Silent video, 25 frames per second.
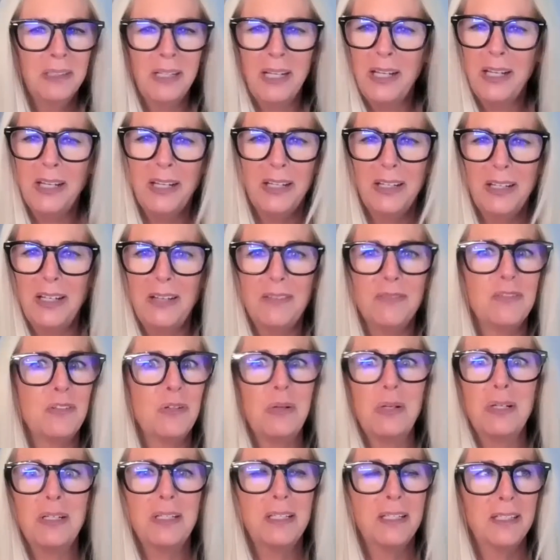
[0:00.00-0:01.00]
I have
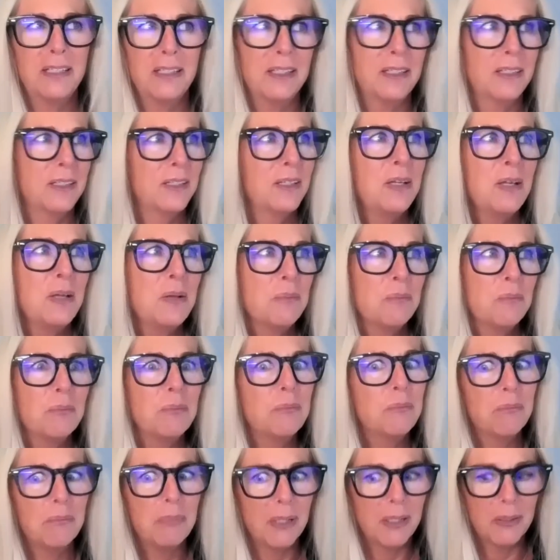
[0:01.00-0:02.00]
no idea.
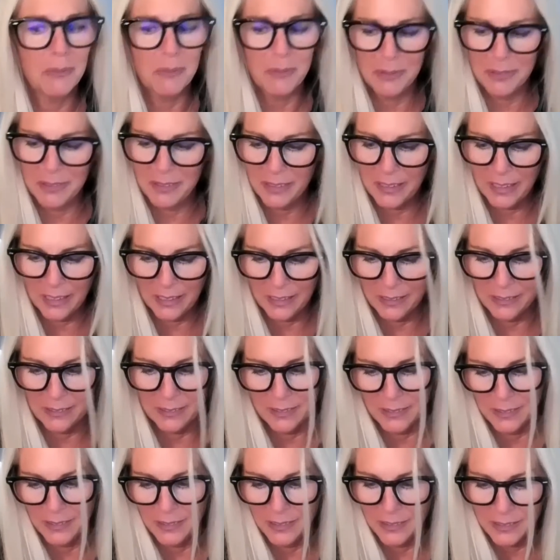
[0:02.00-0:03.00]
But it
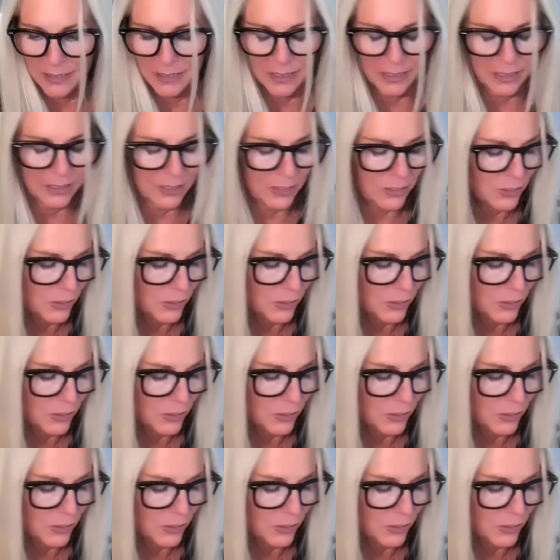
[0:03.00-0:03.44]
looked like a